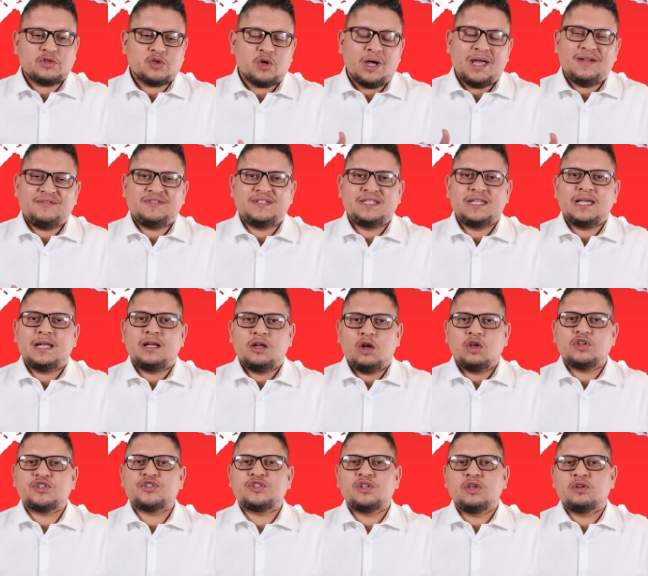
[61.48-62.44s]
so FDA
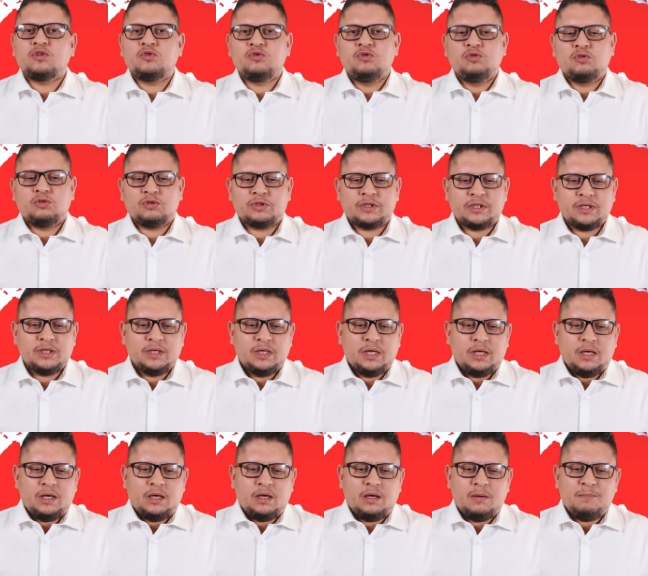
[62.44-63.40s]
lost a court
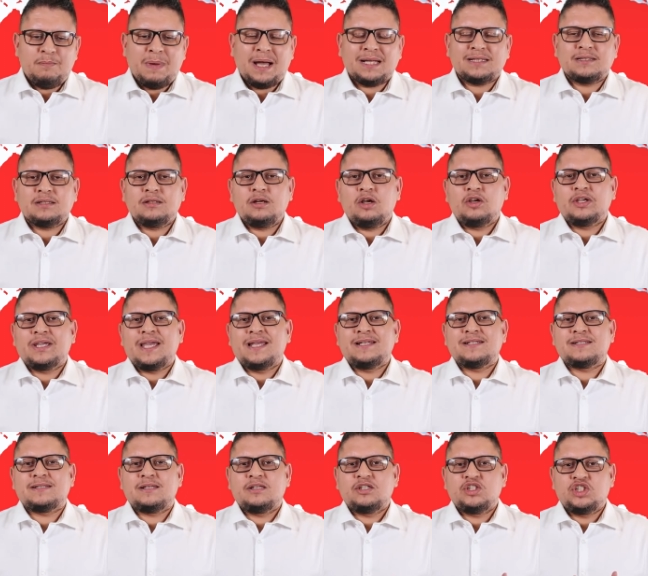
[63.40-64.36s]
uh, battle
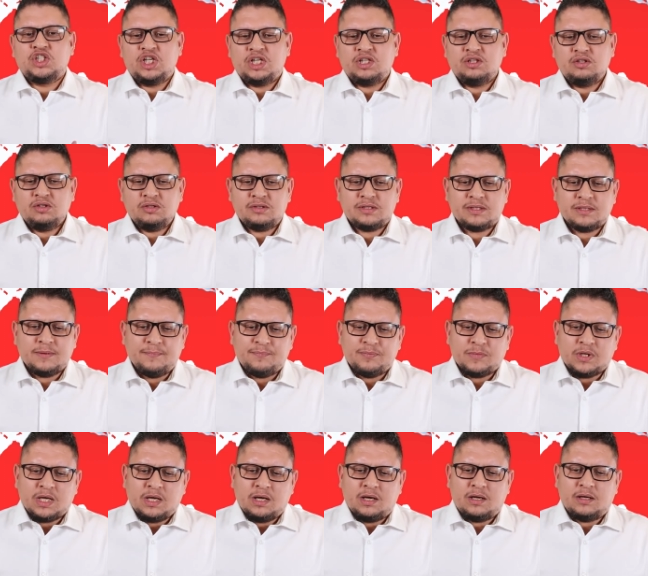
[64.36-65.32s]
against Genus.
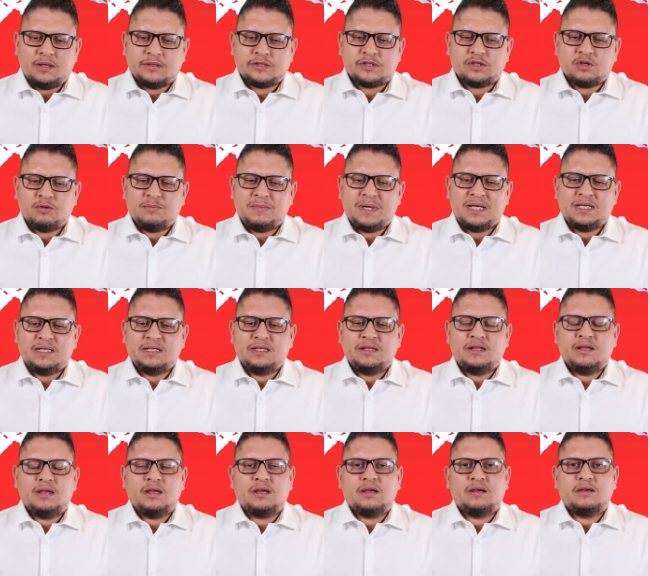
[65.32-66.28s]
Uh, so mainly
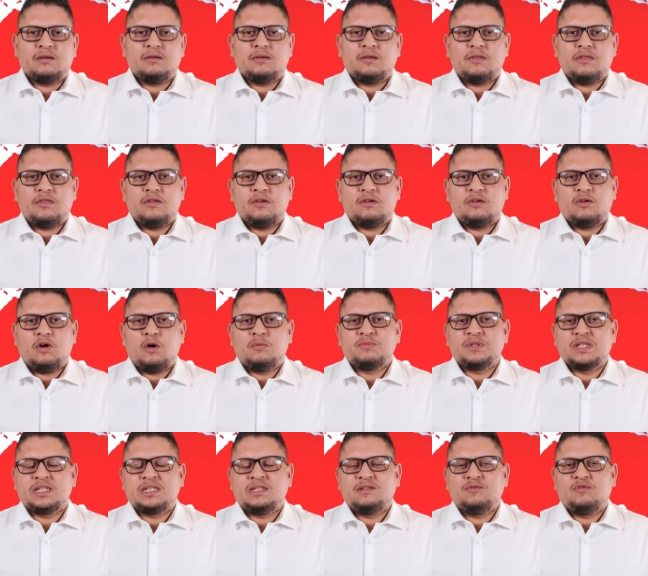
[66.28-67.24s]
the the
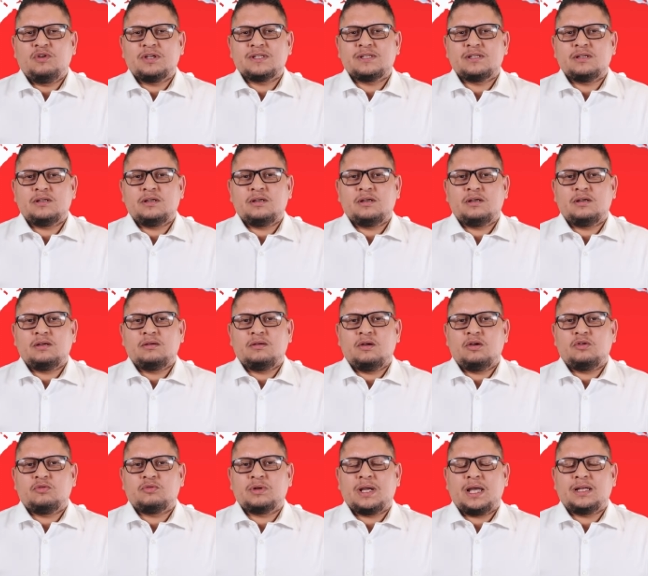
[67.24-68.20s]
objective was
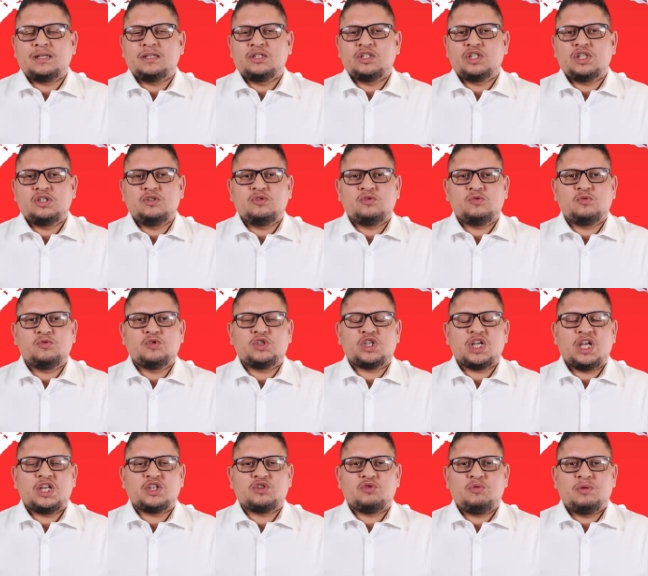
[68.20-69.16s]
uh, regarding Genus to
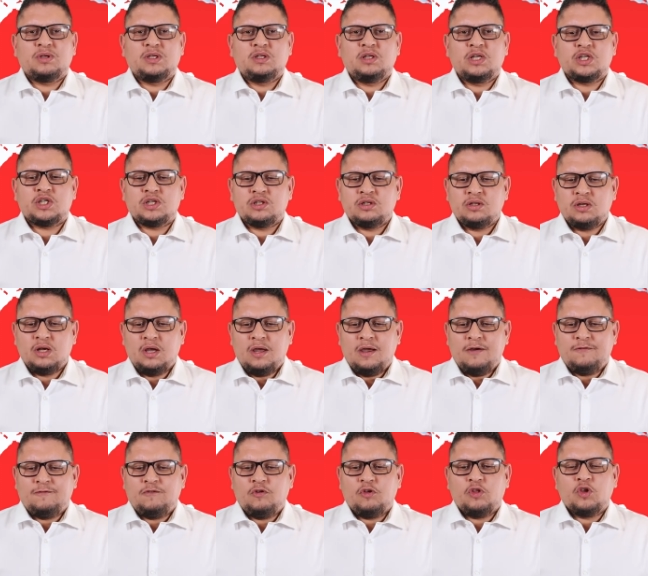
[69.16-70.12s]
change the regulation
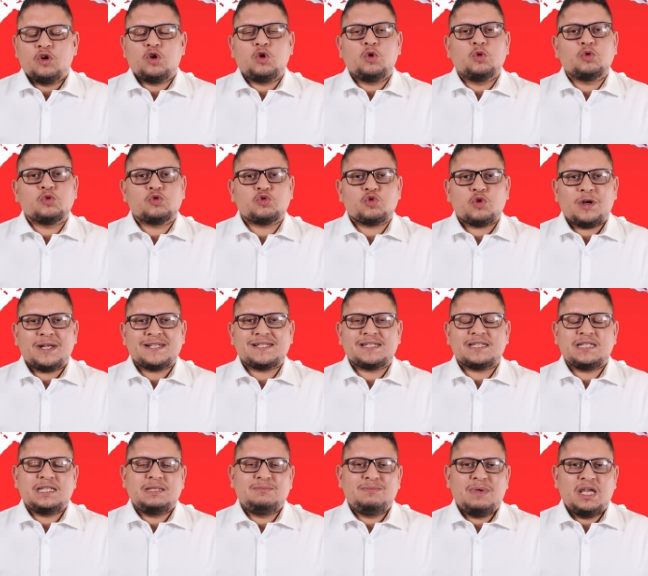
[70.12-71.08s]
for the
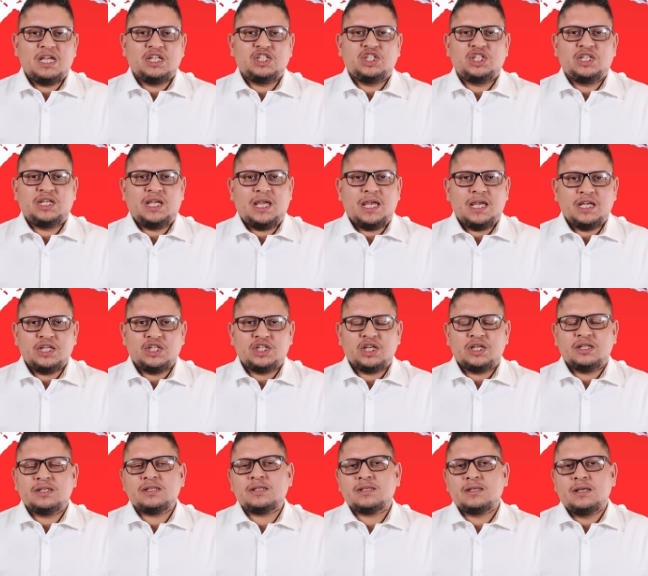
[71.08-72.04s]
contrast imaging
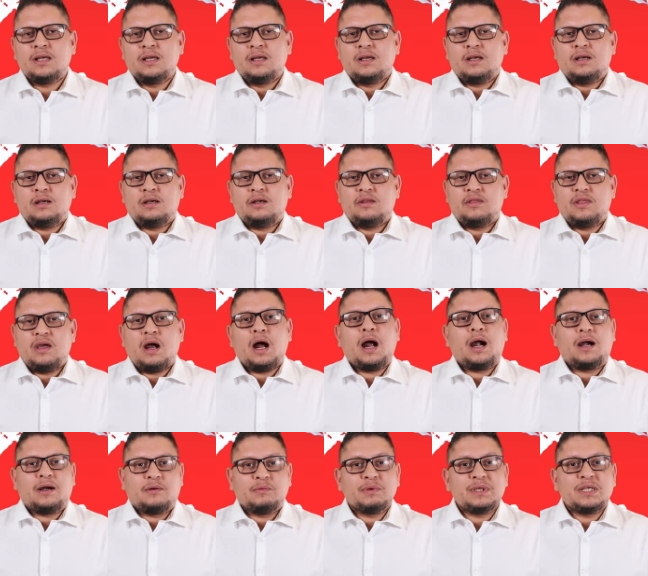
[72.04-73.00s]
agents. Uh, they
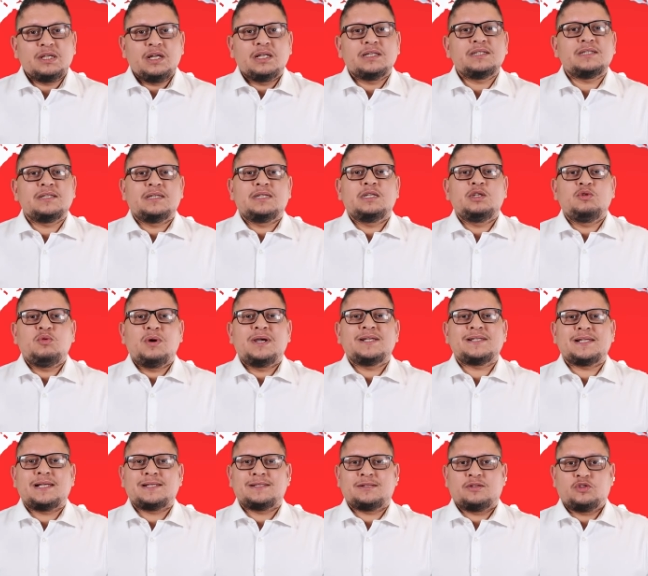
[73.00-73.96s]
are regulating the
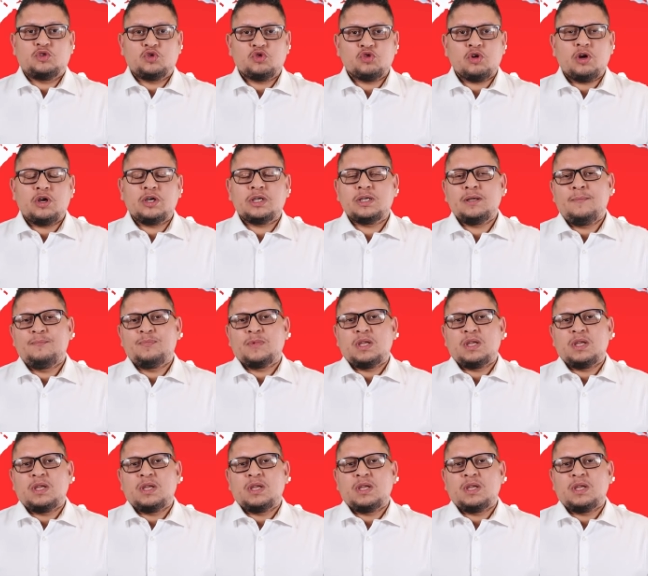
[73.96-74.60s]
US as a drug,